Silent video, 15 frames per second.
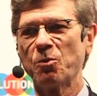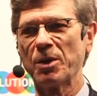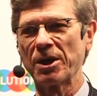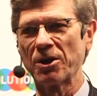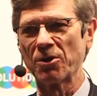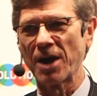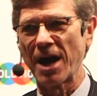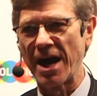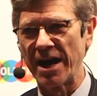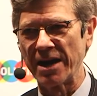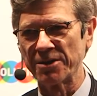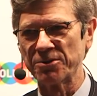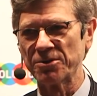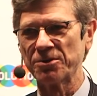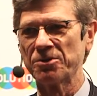We are
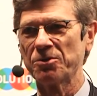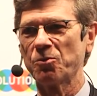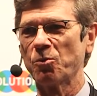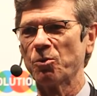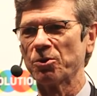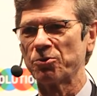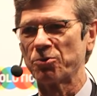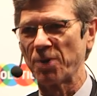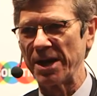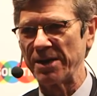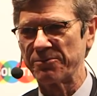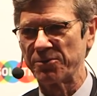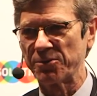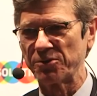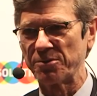honored. We're
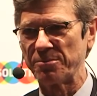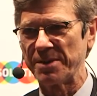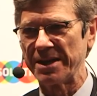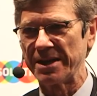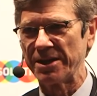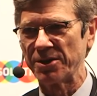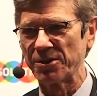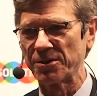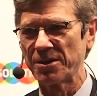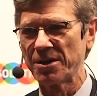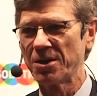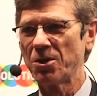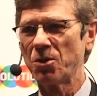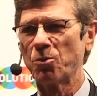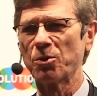grateful to be here.